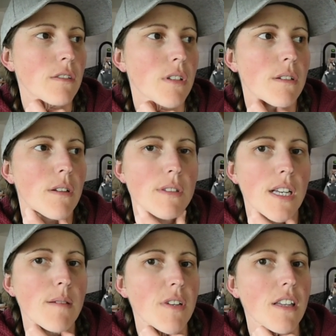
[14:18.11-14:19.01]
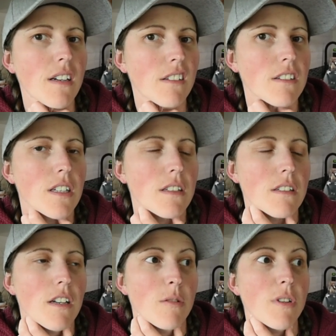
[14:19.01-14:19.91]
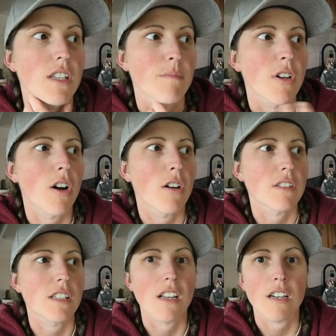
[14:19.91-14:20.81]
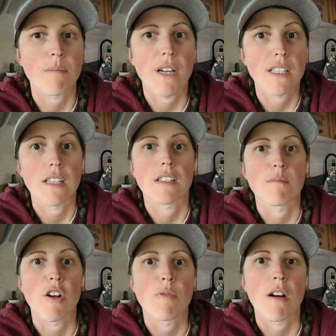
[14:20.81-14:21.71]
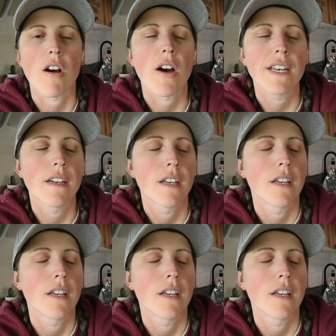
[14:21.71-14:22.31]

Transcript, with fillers: Although don't tell Emily that because she doesn't know. But it's because it's like a basically it's a mobile hide.